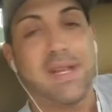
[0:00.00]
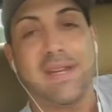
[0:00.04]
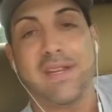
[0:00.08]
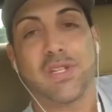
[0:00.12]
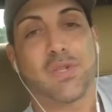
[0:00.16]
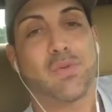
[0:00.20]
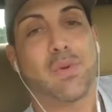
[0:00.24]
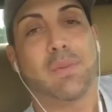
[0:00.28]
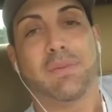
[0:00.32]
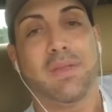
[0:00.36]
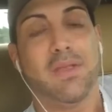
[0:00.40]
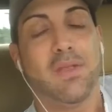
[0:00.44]

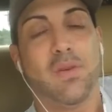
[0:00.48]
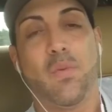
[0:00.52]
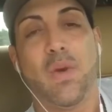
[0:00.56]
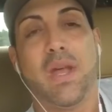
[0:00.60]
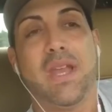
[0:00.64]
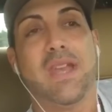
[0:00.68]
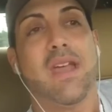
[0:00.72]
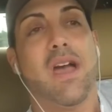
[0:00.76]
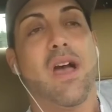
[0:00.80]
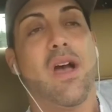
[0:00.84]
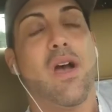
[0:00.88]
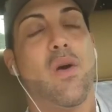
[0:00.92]
is ripped in the
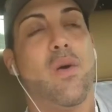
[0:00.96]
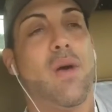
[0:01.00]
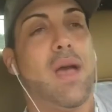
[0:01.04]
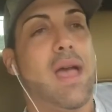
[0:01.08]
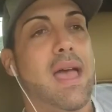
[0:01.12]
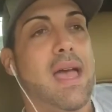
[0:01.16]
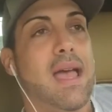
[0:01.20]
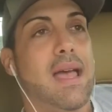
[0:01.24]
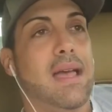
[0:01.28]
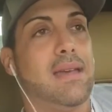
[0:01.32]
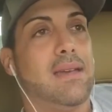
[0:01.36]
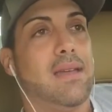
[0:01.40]
window,
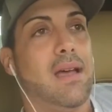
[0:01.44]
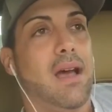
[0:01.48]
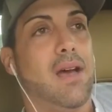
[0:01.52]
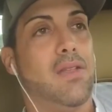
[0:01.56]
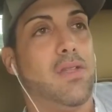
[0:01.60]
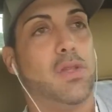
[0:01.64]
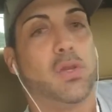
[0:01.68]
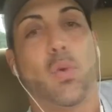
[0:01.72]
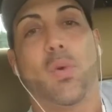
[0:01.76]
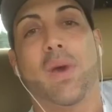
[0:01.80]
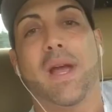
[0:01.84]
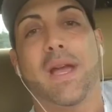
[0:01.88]
and
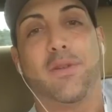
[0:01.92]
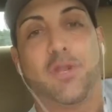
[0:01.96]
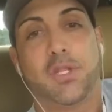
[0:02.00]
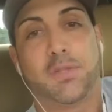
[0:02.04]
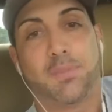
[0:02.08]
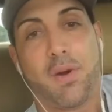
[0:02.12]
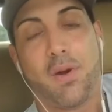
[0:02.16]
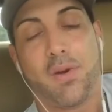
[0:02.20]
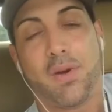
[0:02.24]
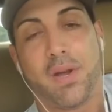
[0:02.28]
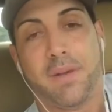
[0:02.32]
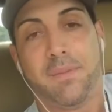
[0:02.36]
the door handle is
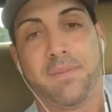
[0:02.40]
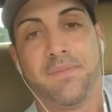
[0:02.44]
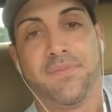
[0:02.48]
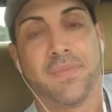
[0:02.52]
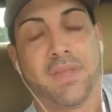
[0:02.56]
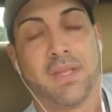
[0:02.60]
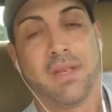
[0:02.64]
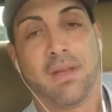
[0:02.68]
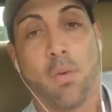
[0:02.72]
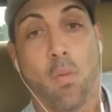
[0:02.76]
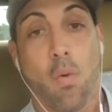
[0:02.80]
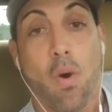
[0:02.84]
broken.
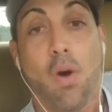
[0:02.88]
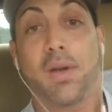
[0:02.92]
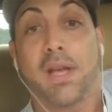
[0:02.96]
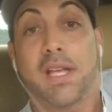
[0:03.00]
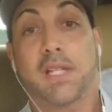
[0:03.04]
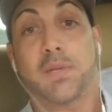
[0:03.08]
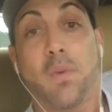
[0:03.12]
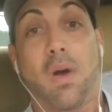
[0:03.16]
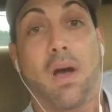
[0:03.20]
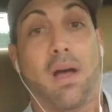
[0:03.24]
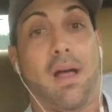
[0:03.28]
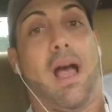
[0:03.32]
Well,
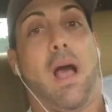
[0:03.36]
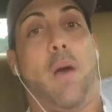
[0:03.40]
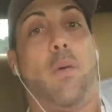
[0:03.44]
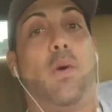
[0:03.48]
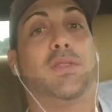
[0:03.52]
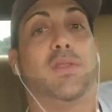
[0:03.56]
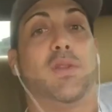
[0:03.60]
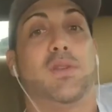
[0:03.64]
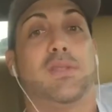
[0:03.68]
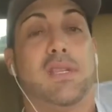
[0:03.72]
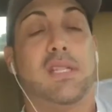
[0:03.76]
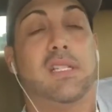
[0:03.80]
guess what? I
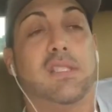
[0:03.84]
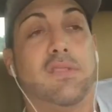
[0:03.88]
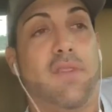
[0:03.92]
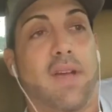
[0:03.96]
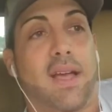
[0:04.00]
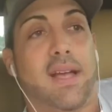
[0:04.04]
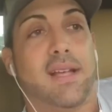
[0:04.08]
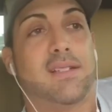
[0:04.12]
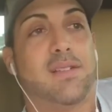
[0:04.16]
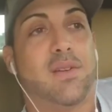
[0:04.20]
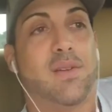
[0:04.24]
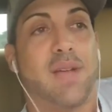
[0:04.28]
want those things
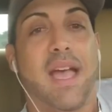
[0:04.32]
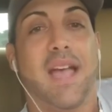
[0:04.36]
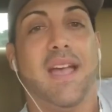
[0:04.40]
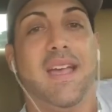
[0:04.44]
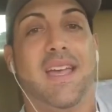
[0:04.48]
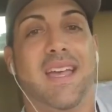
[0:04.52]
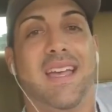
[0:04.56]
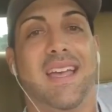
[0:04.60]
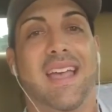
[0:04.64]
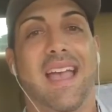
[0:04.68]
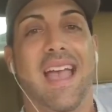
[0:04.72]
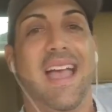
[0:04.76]
fixed, okay?
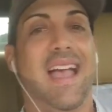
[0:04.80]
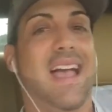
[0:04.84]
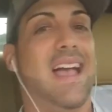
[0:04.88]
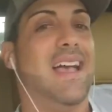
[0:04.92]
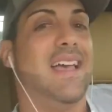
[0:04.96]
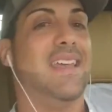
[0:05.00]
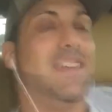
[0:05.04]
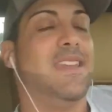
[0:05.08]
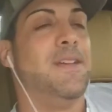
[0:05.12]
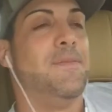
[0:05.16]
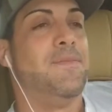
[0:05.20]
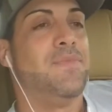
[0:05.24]

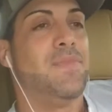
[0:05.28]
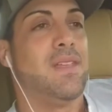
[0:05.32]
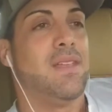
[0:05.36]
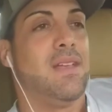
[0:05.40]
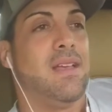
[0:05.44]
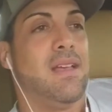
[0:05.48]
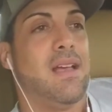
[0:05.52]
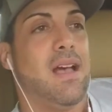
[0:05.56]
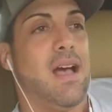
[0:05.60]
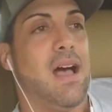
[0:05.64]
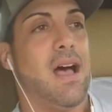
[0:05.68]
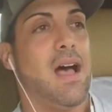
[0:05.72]
And
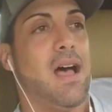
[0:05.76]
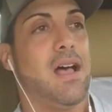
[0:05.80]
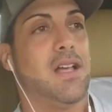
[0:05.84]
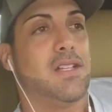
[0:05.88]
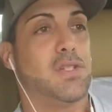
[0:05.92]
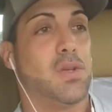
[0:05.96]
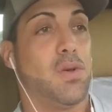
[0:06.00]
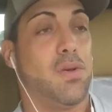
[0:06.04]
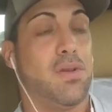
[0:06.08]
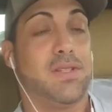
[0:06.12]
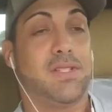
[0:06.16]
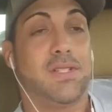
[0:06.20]

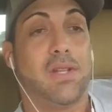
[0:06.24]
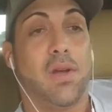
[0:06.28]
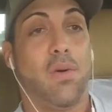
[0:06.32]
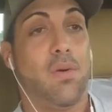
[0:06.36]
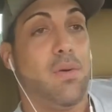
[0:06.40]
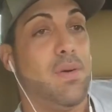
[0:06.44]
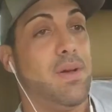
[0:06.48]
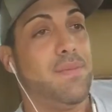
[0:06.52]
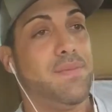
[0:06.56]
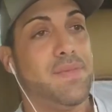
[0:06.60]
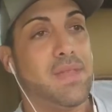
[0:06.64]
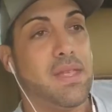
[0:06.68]
so
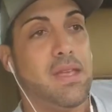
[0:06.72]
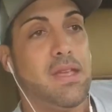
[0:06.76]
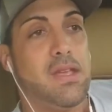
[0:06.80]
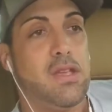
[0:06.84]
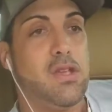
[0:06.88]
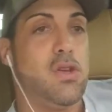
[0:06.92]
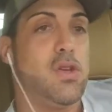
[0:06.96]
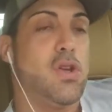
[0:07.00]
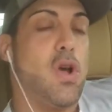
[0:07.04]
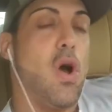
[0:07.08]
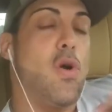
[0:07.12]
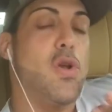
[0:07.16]

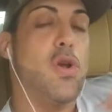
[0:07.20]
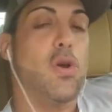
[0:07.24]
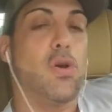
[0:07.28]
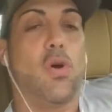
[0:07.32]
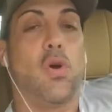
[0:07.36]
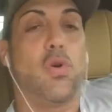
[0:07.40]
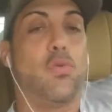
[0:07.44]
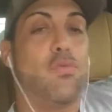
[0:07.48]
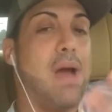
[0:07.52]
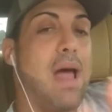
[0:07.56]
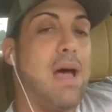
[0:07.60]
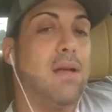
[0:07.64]
you go your
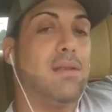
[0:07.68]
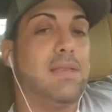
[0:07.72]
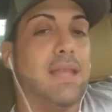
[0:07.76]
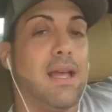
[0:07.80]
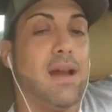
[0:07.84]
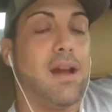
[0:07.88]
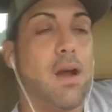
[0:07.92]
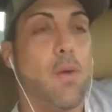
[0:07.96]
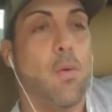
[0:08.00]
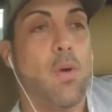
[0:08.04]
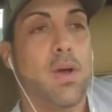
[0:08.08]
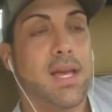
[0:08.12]
own route
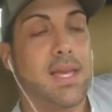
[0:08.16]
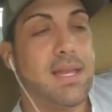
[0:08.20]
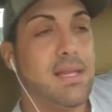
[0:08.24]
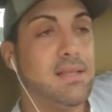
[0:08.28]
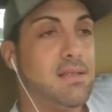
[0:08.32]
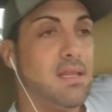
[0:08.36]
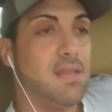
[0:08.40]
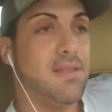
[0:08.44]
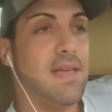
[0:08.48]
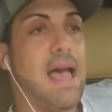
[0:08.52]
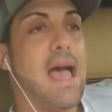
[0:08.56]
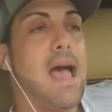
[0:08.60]
there. I won't get
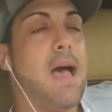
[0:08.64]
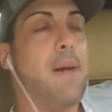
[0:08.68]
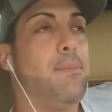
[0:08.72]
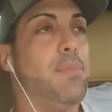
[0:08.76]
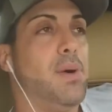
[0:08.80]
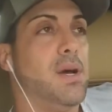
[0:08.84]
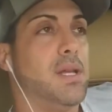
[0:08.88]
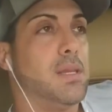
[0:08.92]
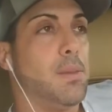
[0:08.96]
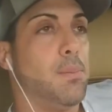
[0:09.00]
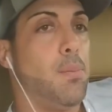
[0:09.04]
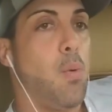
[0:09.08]
into that,
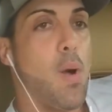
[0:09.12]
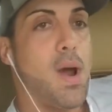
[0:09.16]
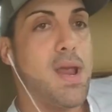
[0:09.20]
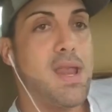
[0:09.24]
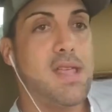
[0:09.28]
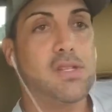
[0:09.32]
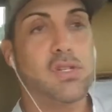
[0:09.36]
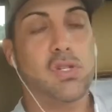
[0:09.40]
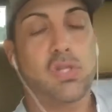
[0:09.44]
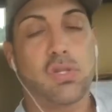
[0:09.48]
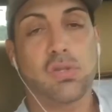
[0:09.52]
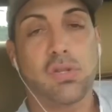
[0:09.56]
but the point
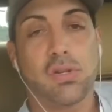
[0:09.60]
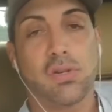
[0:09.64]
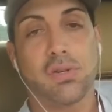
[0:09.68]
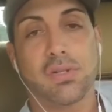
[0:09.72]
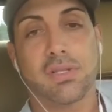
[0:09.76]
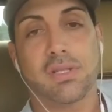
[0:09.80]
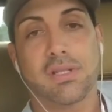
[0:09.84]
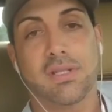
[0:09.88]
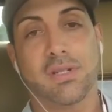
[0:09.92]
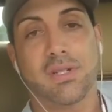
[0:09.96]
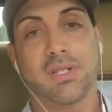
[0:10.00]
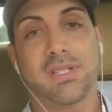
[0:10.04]
is
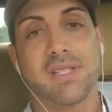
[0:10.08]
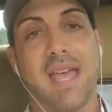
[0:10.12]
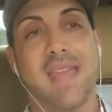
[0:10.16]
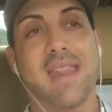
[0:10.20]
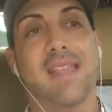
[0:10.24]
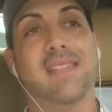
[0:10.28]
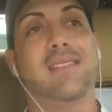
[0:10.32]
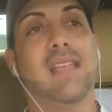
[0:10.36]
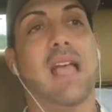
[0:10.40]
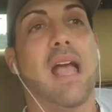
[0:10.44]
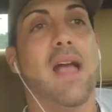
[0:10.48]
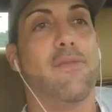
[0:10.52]
there's
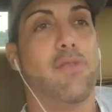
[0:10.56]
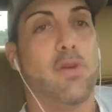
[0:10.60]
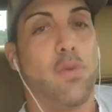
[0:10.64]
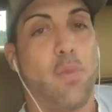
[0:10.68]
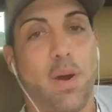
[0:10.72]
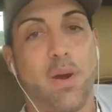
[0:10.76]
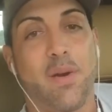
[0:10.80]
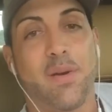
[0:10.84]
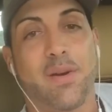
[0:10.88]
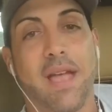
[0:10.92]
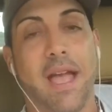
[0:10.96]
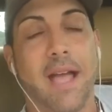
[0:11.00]
tenants
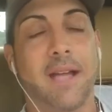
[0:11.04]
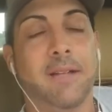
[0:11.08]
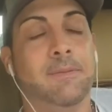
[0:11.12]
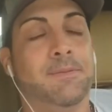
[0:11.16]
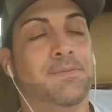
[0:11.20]
everywhere, okay,